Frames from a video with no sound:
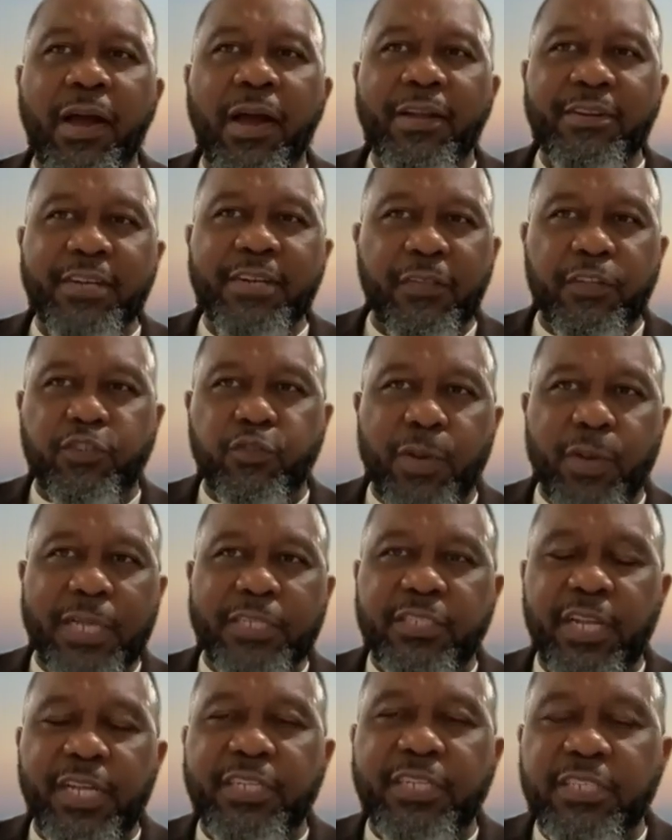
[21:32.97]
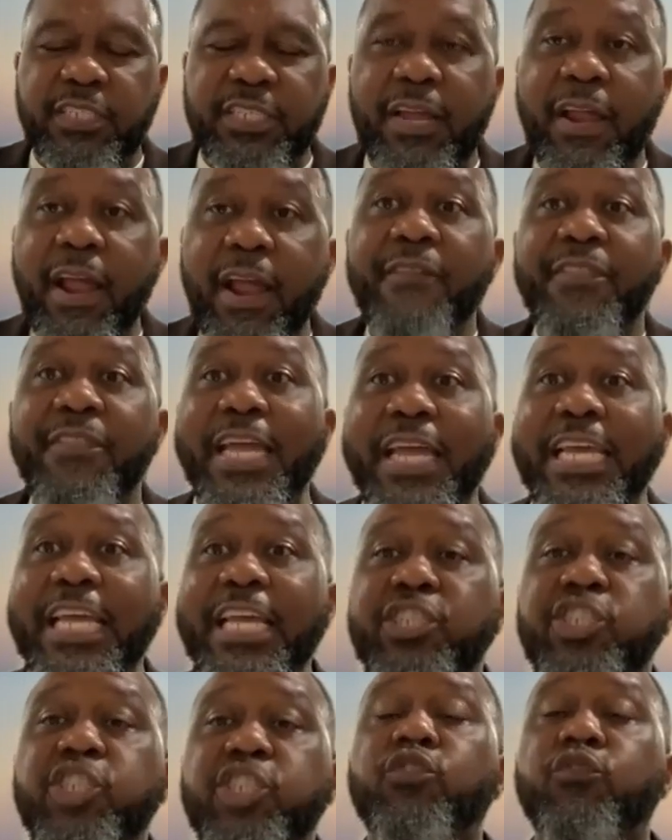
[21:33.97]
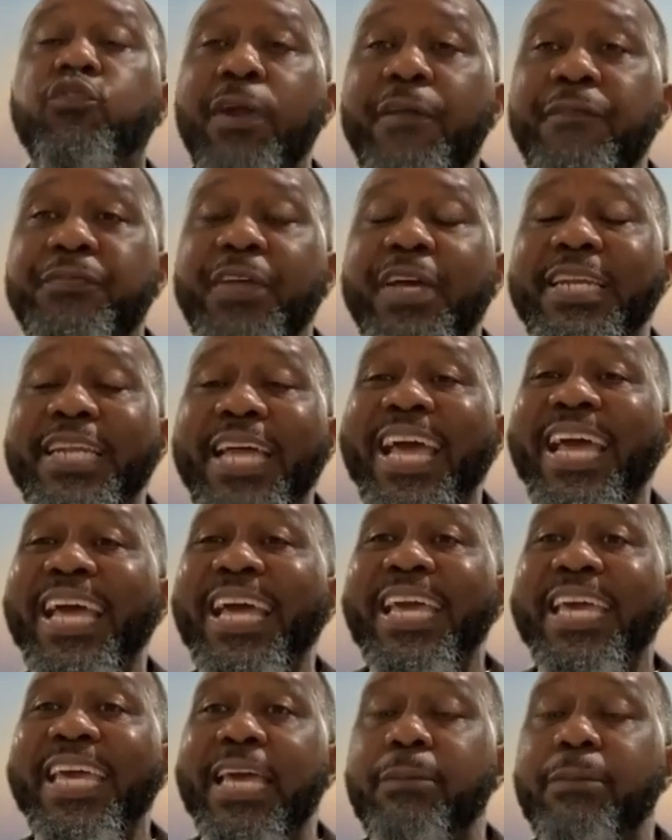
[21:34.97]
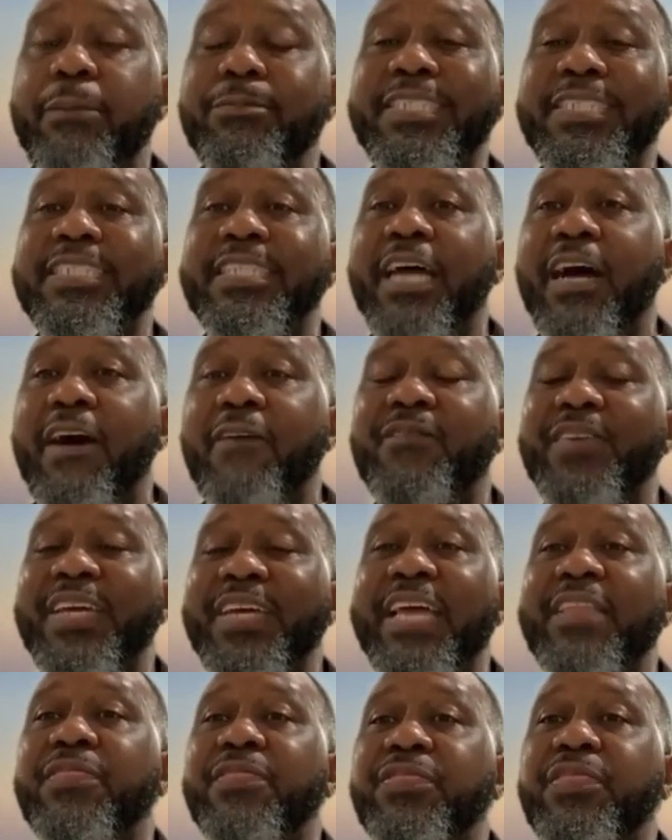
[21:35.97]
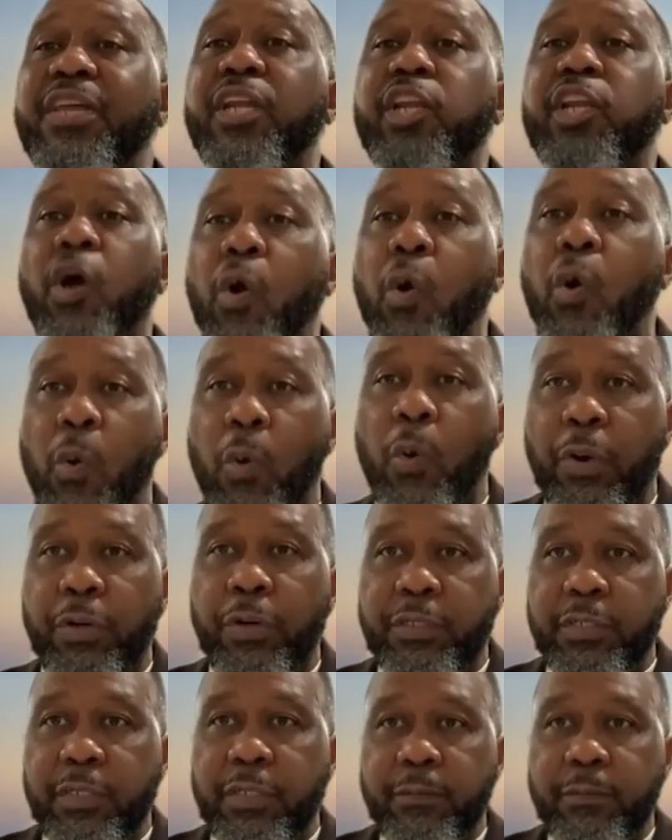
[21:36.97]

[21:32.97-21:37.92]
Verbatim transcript: Another translation said that he strengthened himself in the Lord.